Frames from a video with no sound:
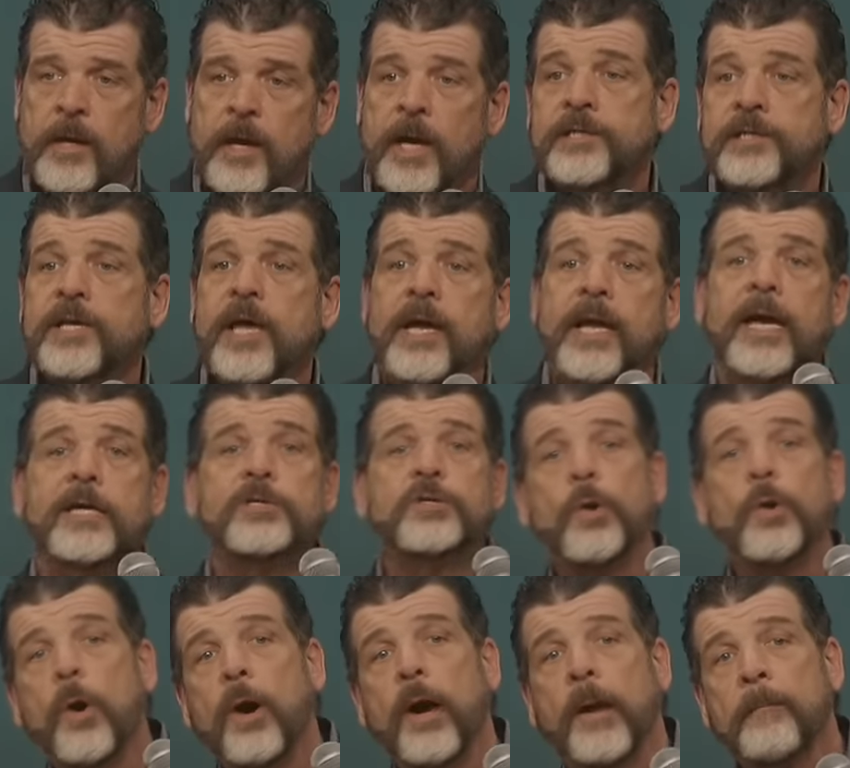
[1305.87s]
he's like hey
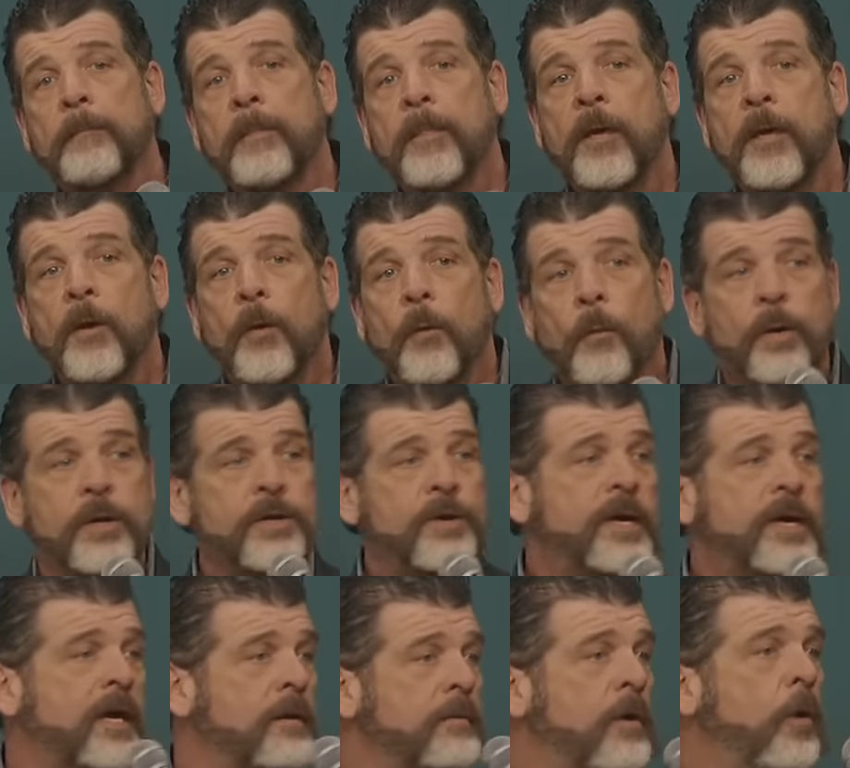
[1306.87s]
troy when you
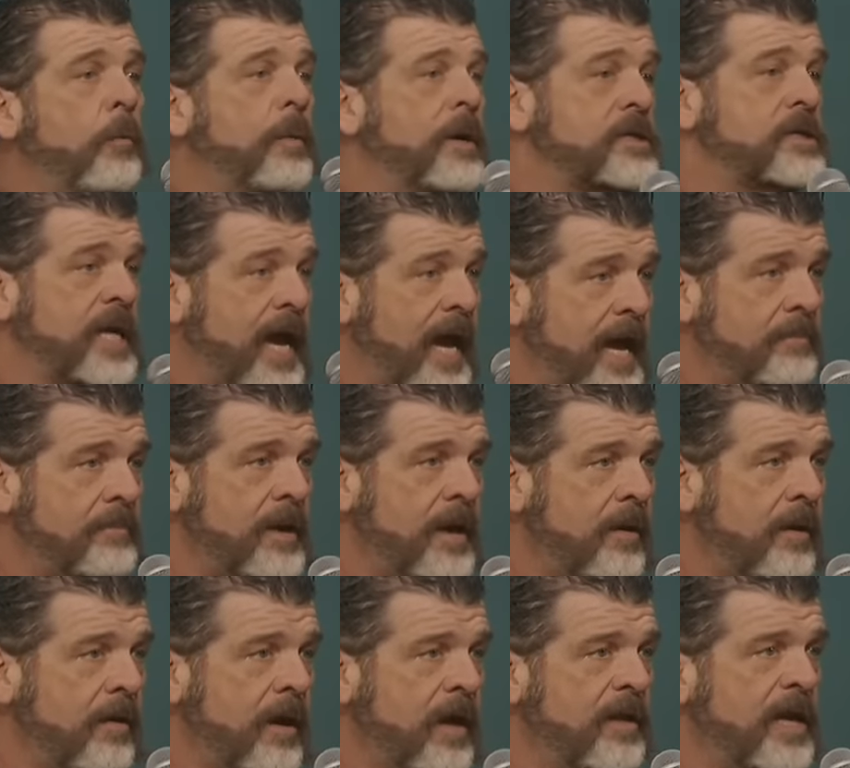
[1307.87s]
get a whole bunch of hate
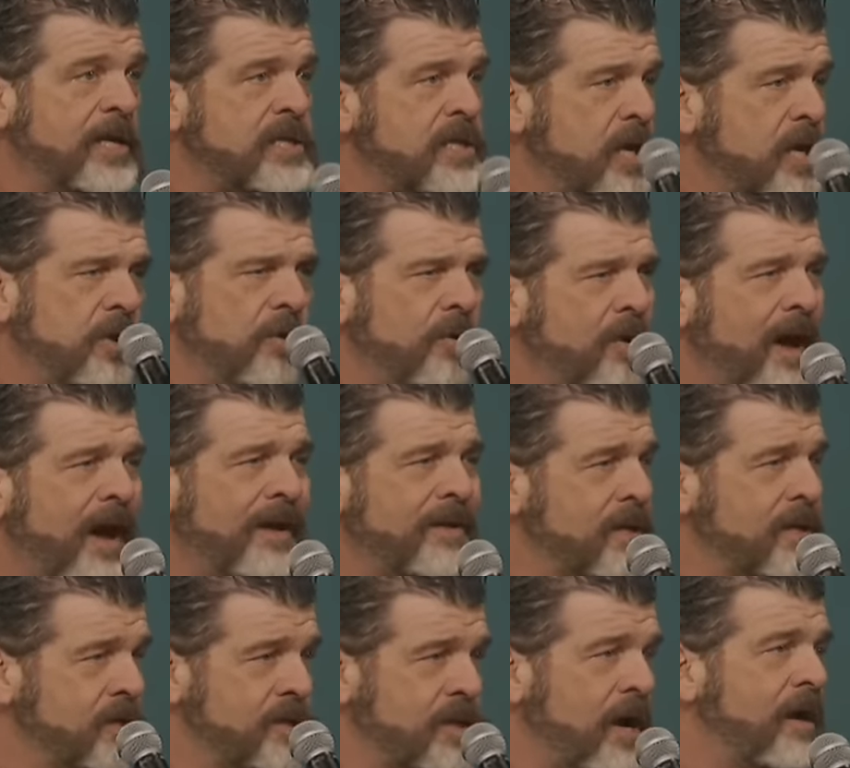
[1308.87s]
mail and they say you know god
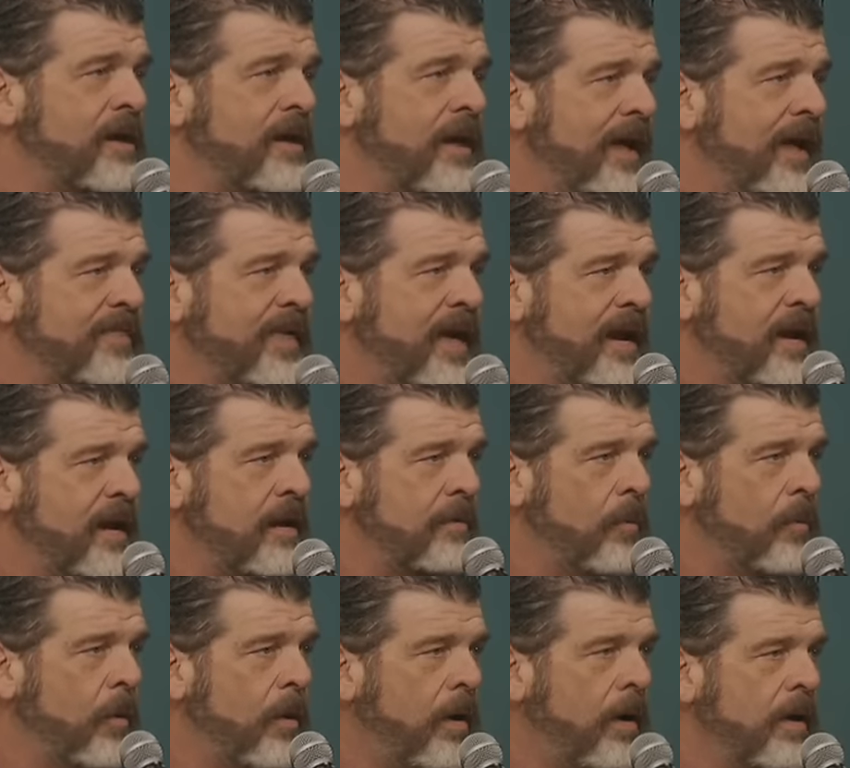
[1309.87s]
doesn't talk like that
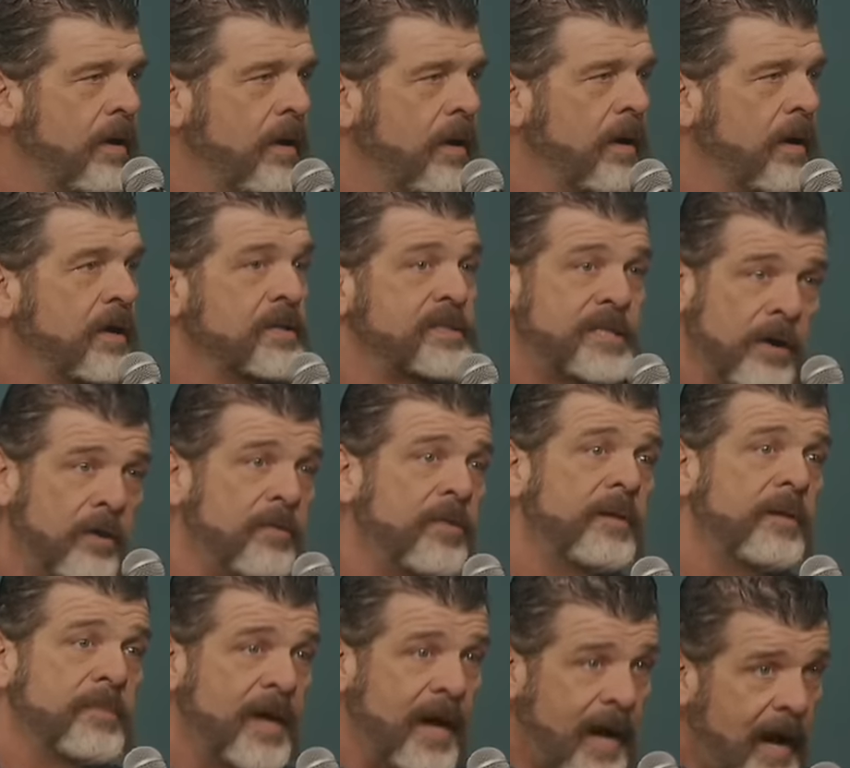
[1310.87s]
anymore Tell
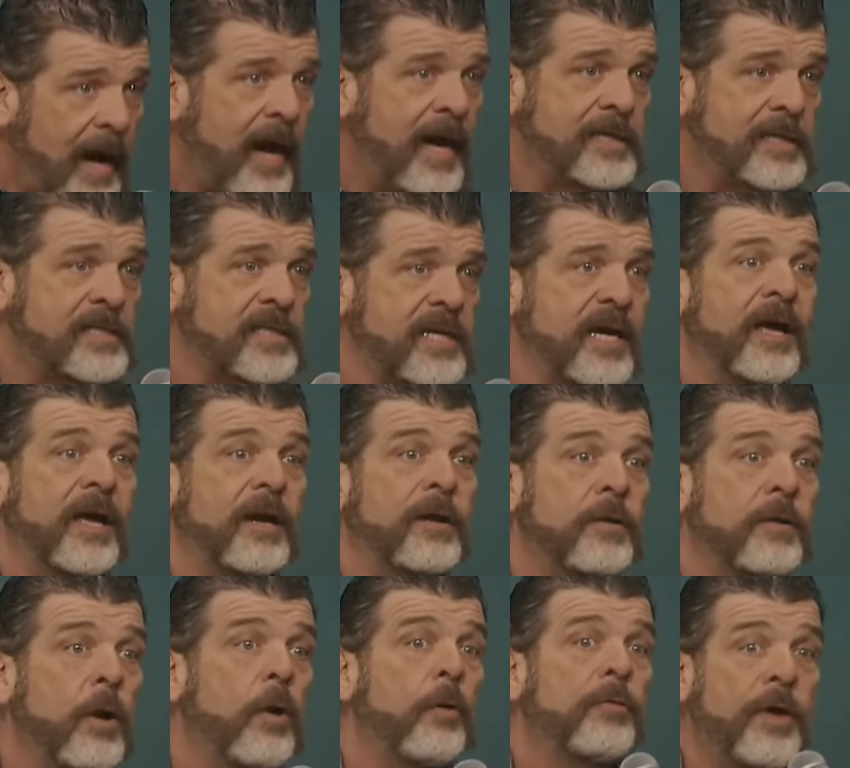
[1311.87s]
them that I said,
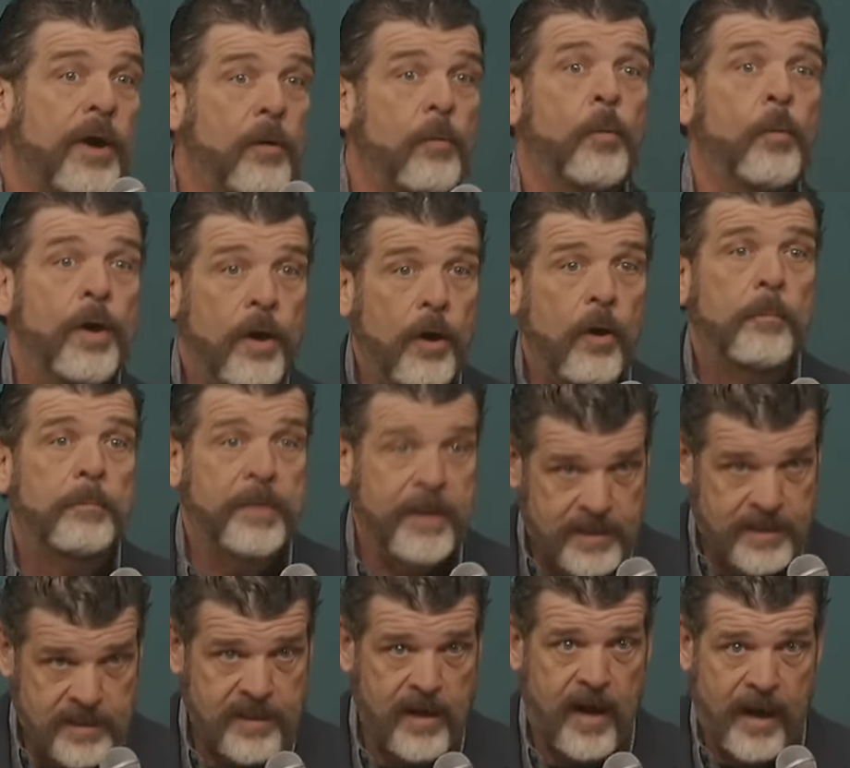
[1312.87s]
No, there will be
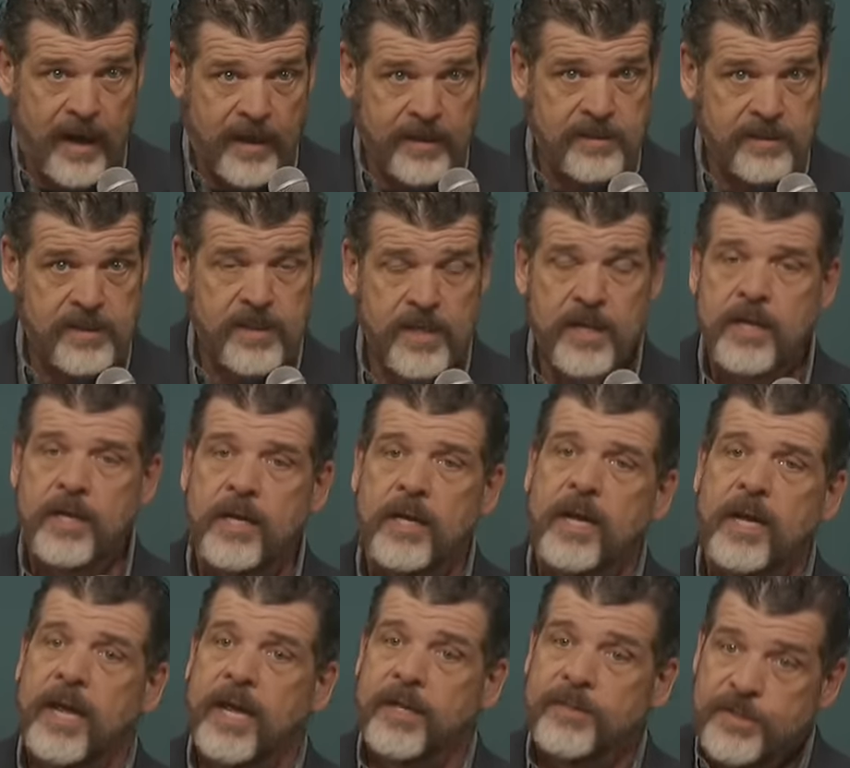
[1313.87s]
signs
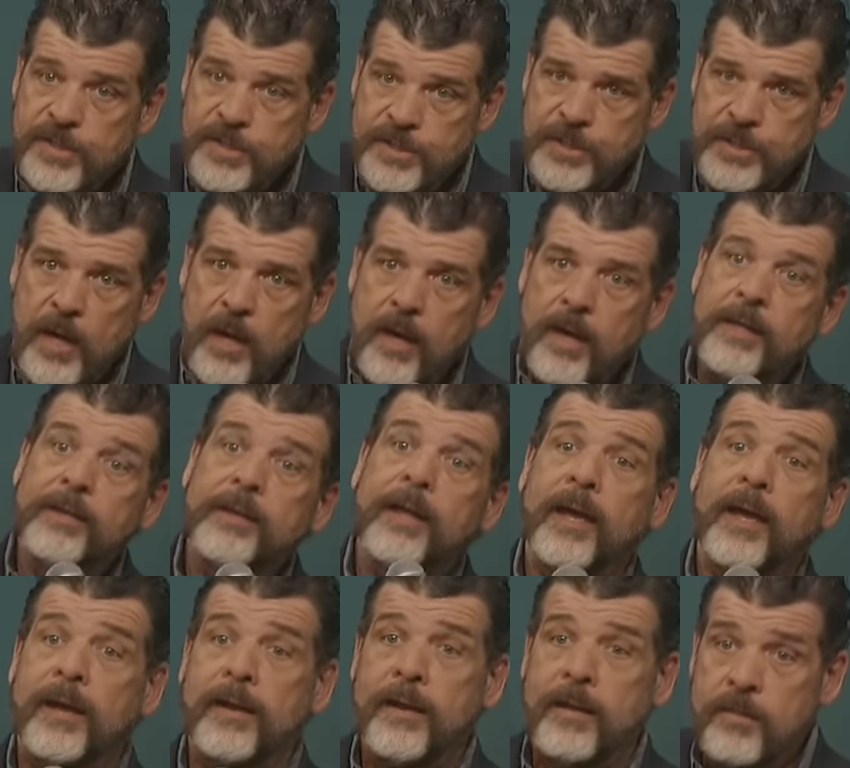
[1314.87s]
in the sun
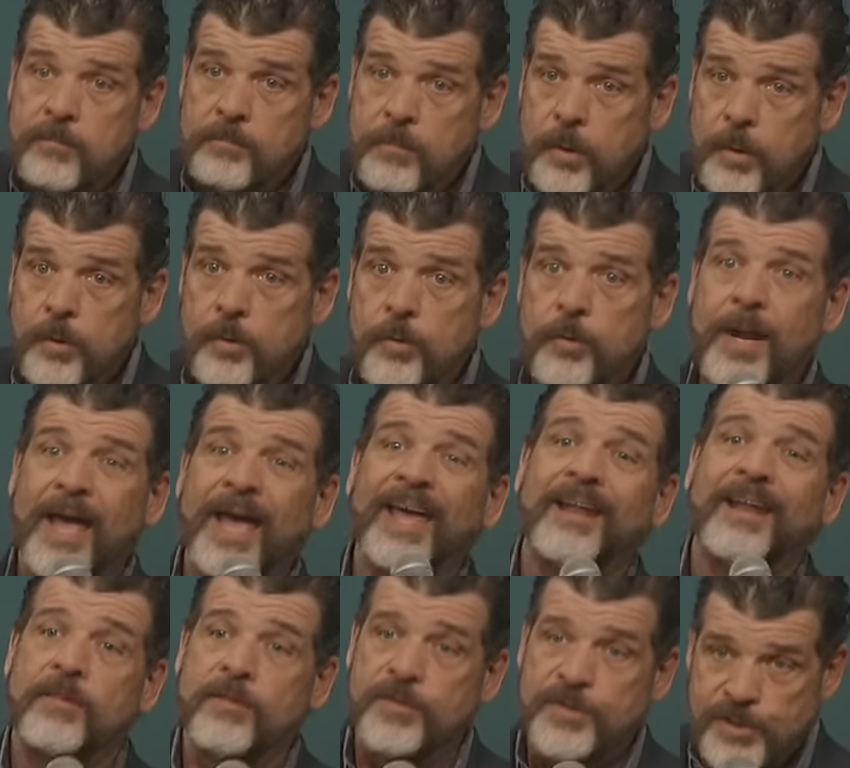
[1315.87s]
and in the moon
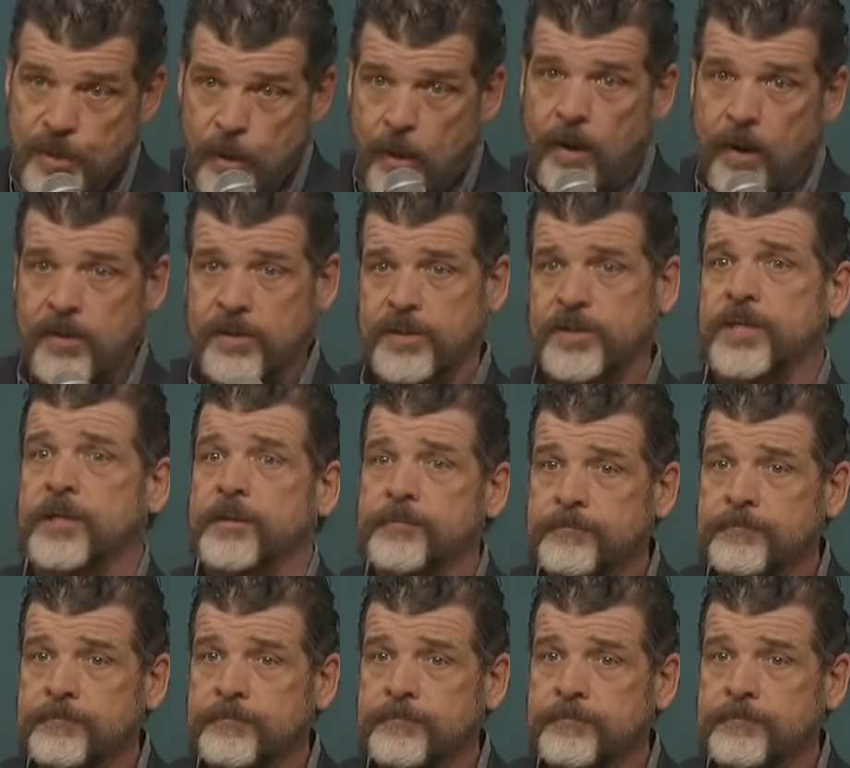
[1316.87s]
and in the stars.